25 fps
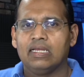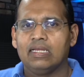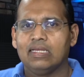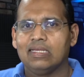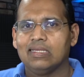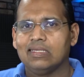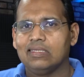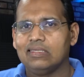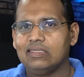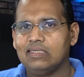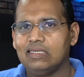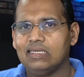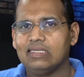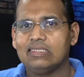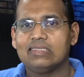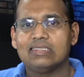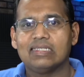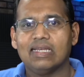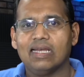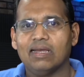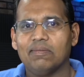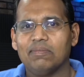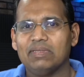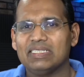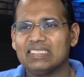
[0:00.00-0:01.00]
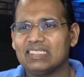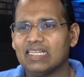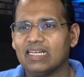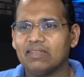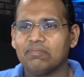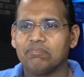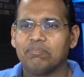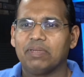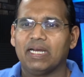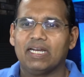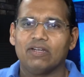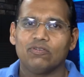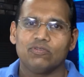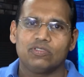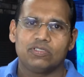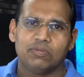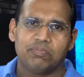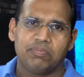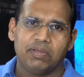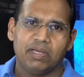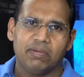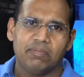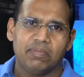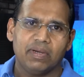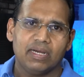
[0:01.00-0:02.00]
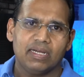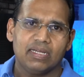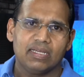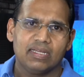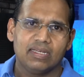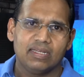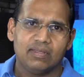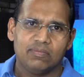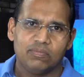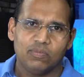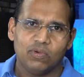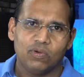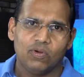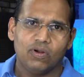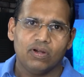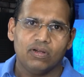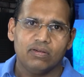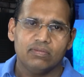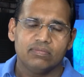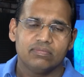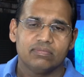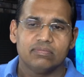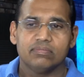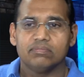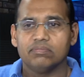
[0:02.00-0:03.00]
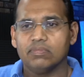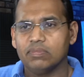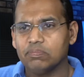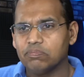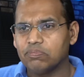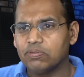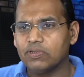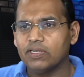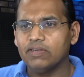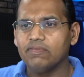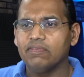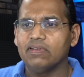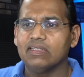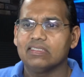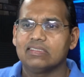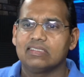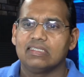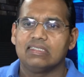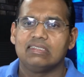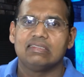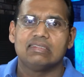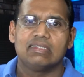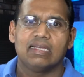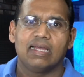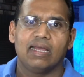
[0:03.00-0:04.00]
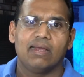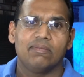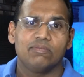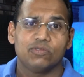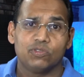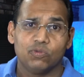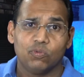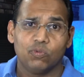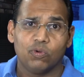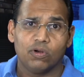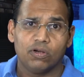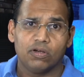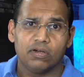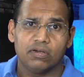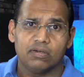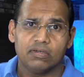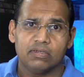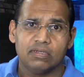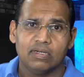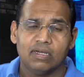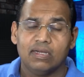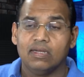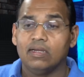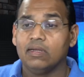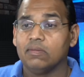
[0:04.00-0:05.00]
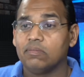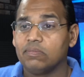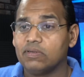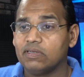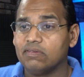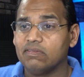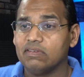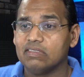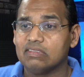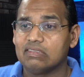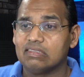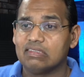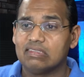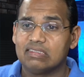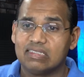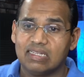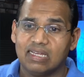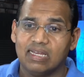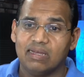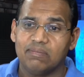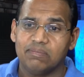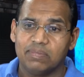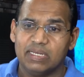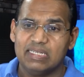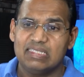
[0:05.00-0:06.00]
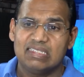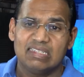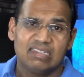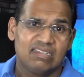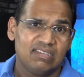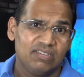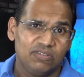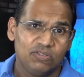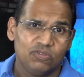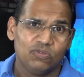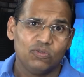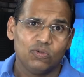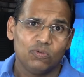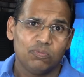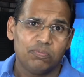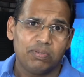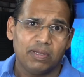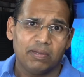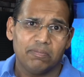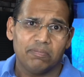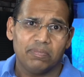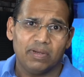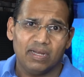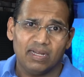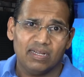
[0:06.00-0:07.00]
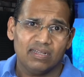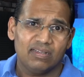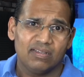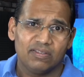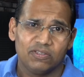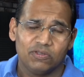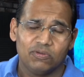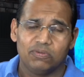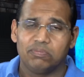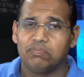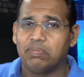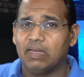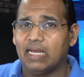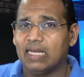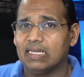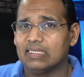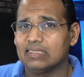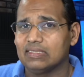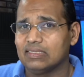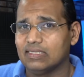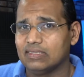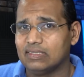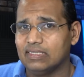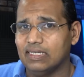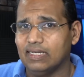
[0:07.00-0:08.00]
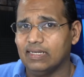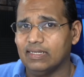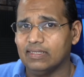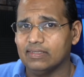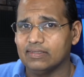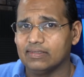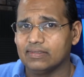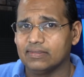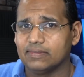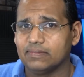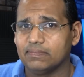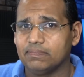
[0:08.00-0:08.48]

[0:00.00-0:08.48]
the exam is not bound to PMBOK anymore. Previous exams were. Previous exam, basically you knew PMBOK and you would pass the test.